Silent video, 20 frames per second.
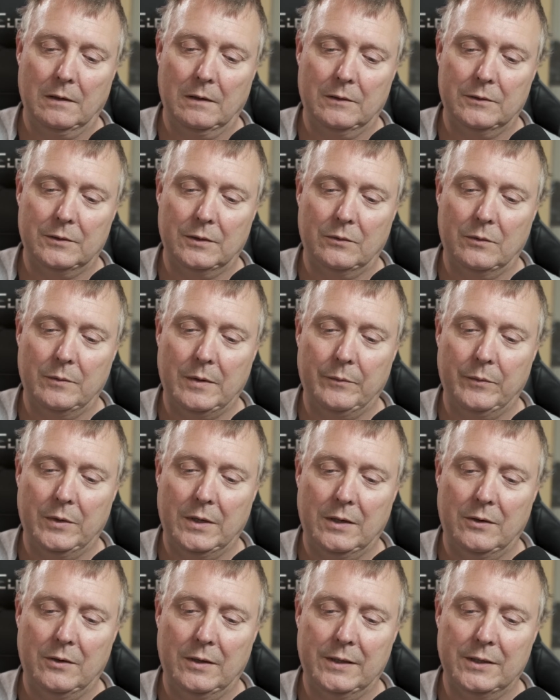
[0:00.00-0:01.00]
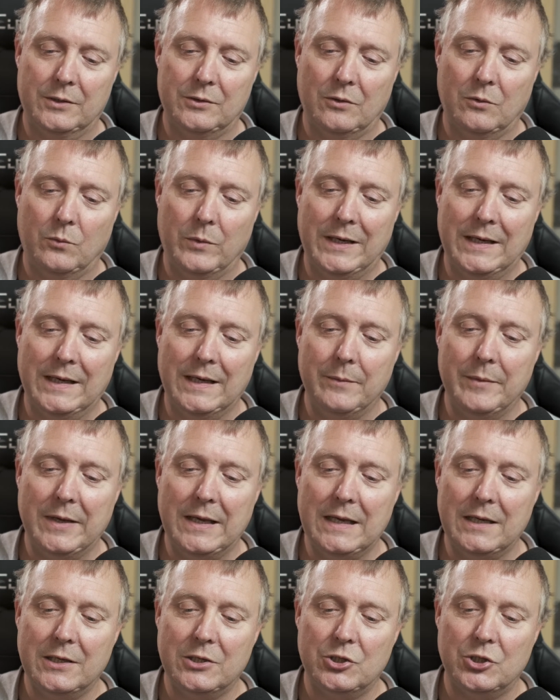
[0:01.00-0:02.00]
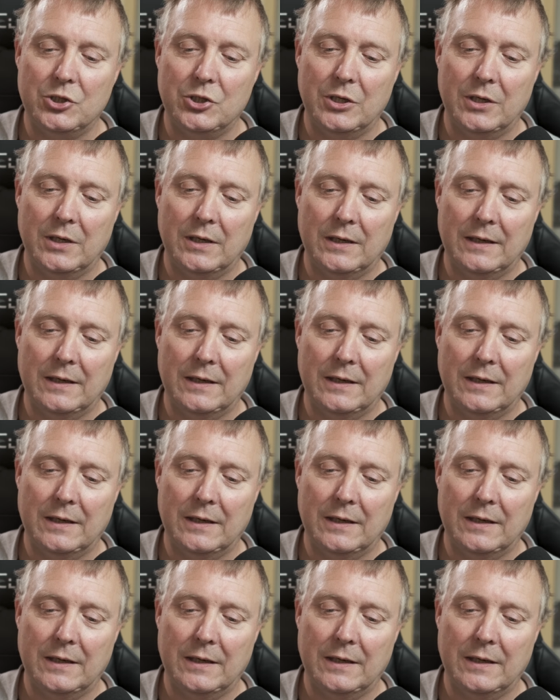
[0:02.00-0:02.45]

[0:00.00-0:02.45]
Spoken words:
so remember you're doing this on a windy beach,